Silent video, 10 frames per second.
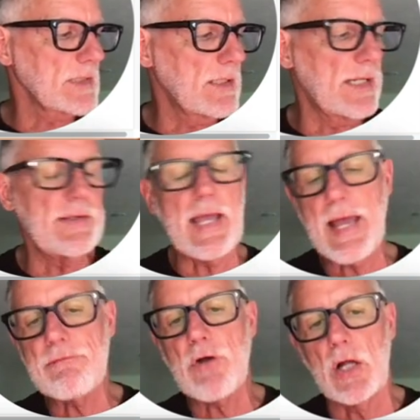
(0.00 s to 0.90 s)
I
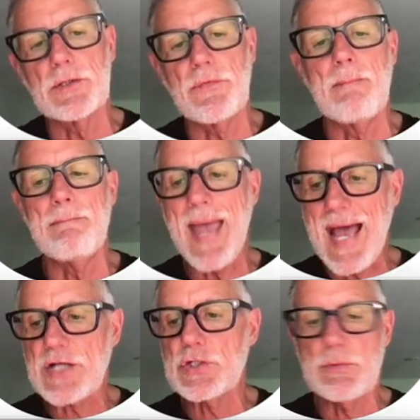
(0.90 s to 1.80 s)
have called it the
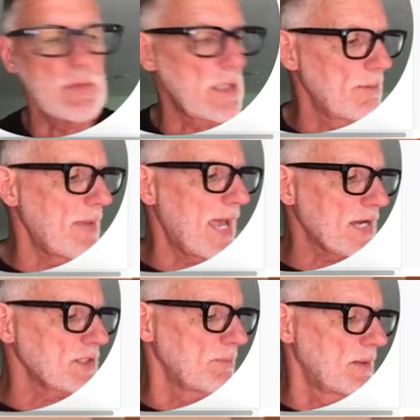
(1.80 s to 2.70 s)

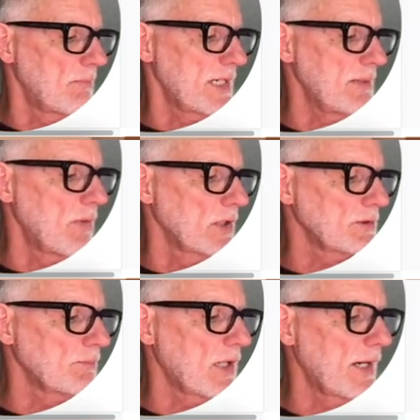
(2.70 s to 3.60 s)
maximum money
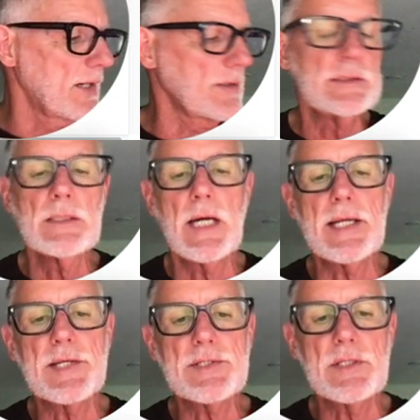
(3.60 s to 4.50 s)
multiplier. I
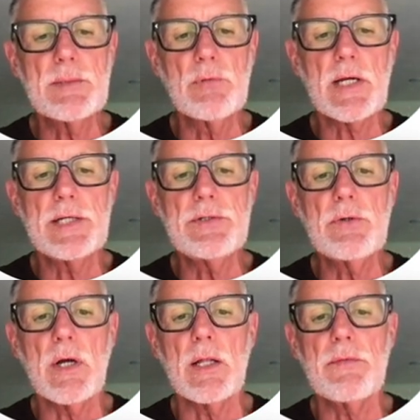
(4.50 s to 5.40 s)
guess in the book I do
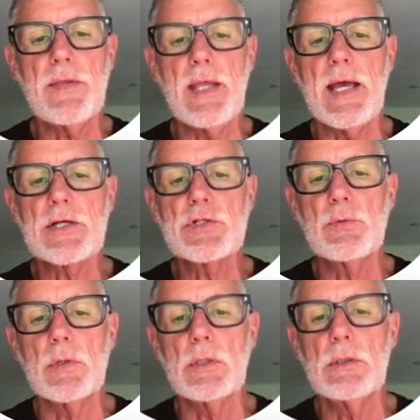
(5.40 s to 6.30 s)
call it the
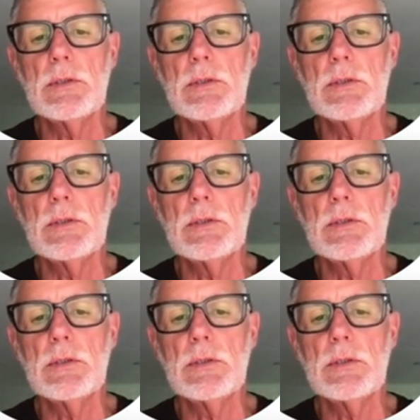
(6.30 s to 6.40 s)
actual